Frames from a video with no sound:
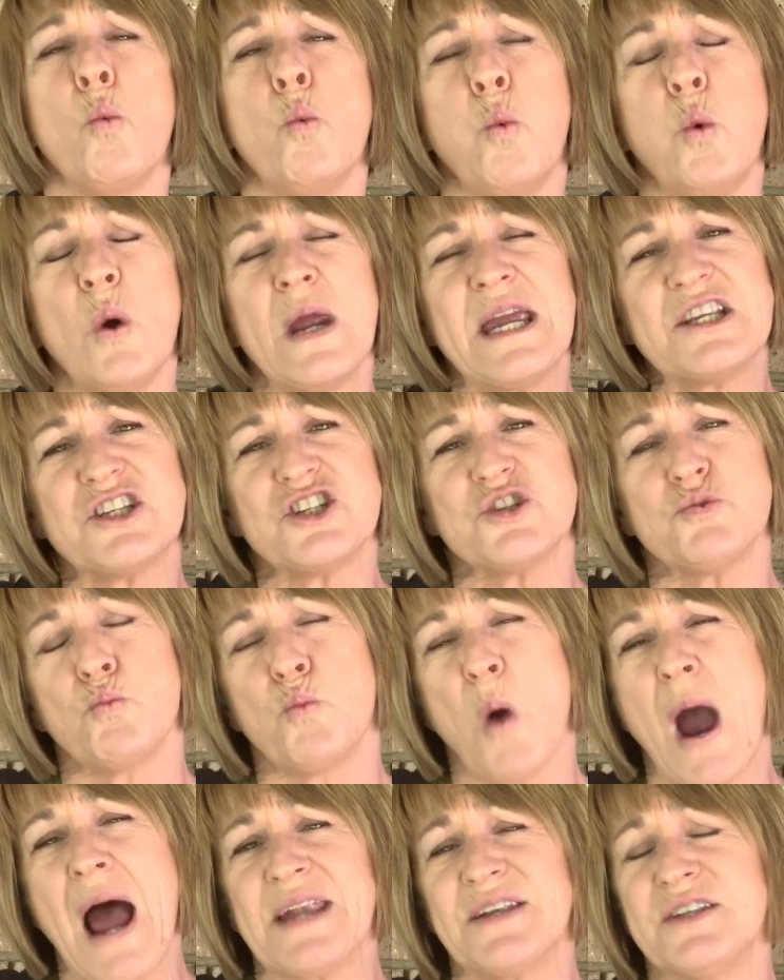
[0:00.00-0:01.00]
which
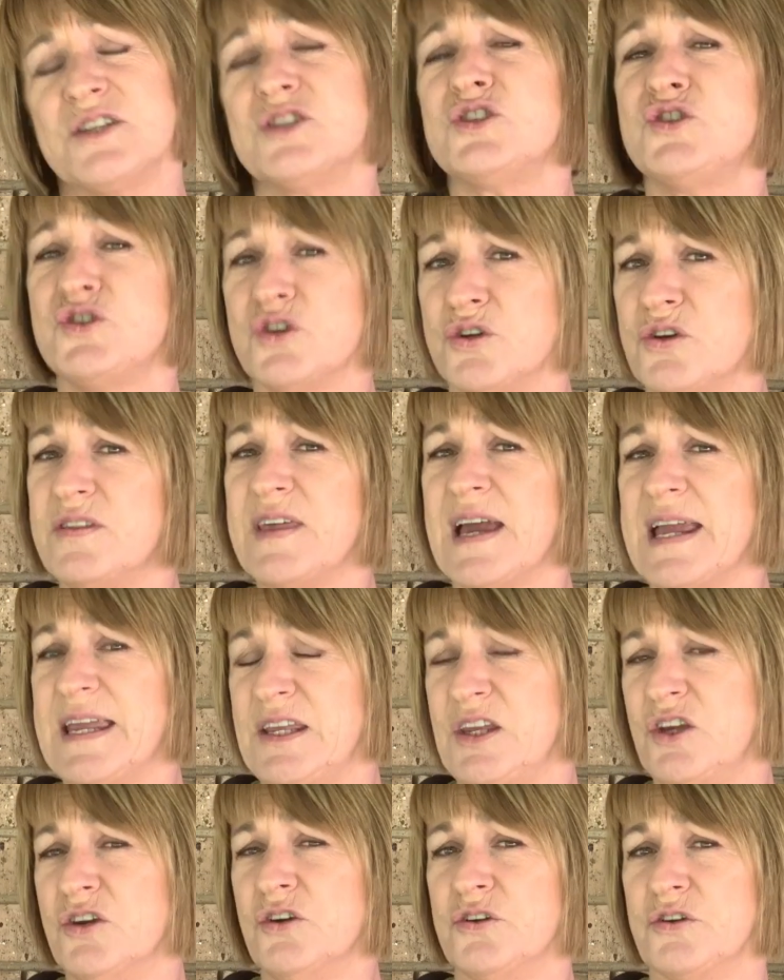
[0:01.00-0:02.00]
one do they
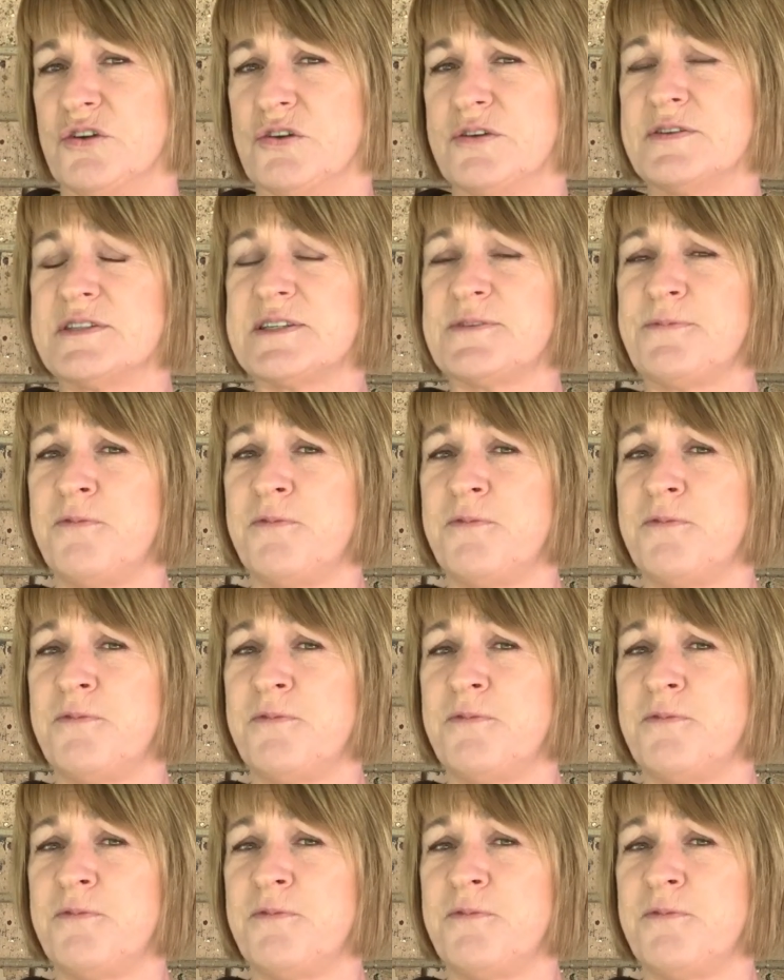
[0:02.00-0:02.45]
use